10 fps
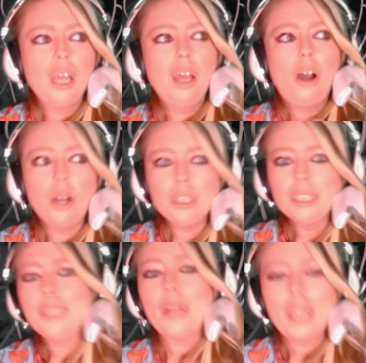on
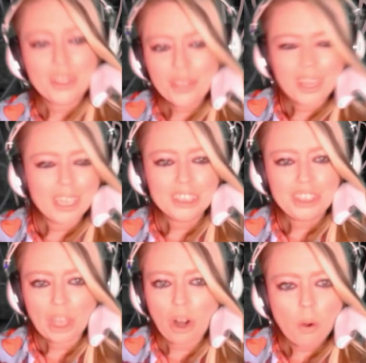lyric
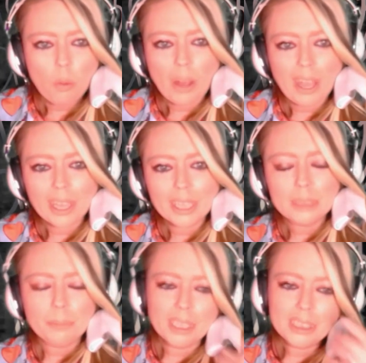things always,
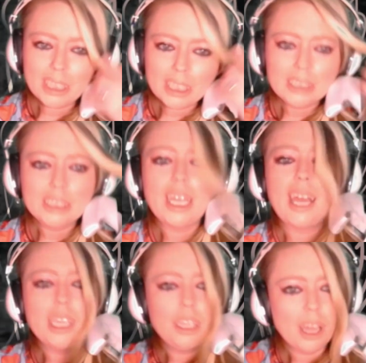because it is
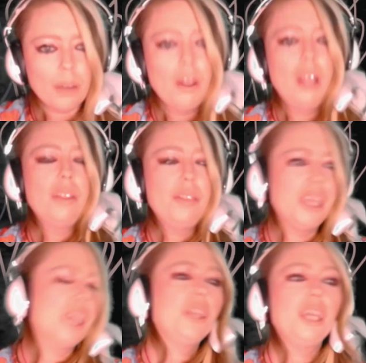like, you know,
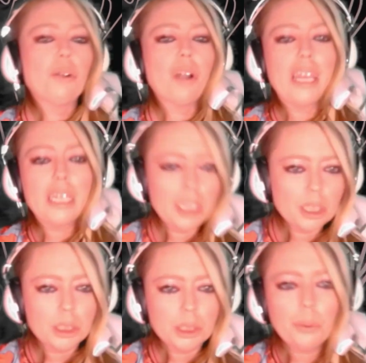the grand
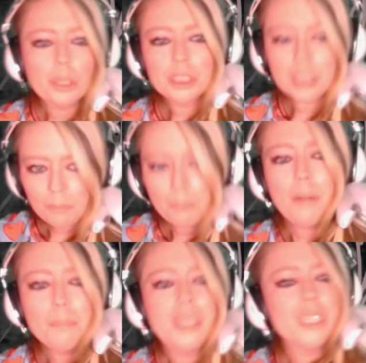source of
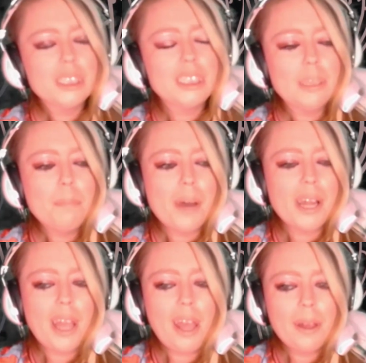pumpkins. But
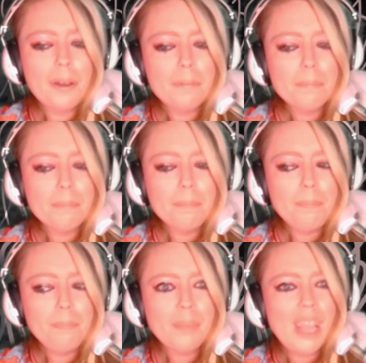
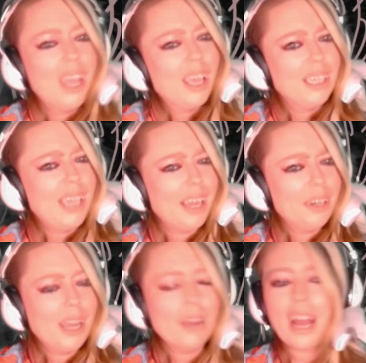yeah, I
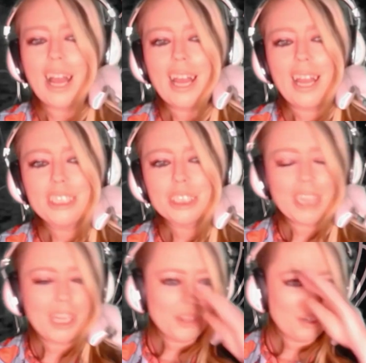don't know. I
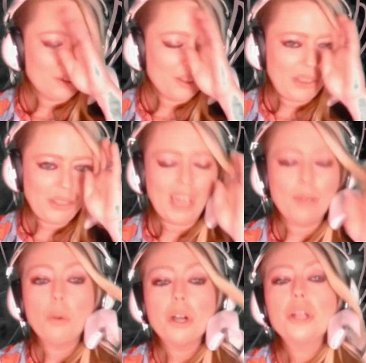thought that
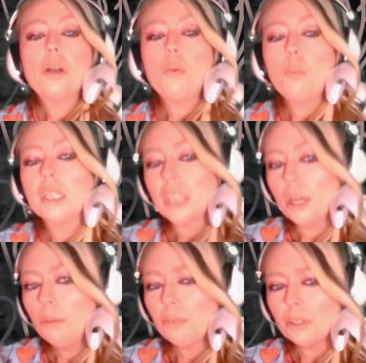word was
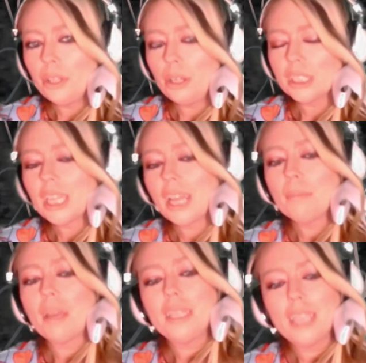hope for the longest
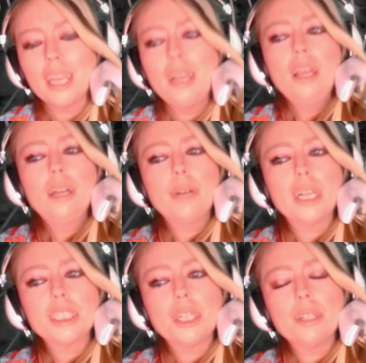time, and then when I
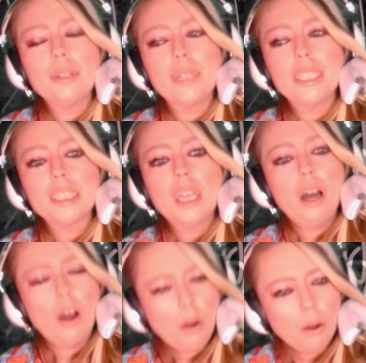saw it was
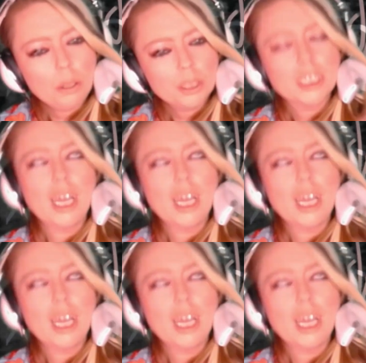holes, you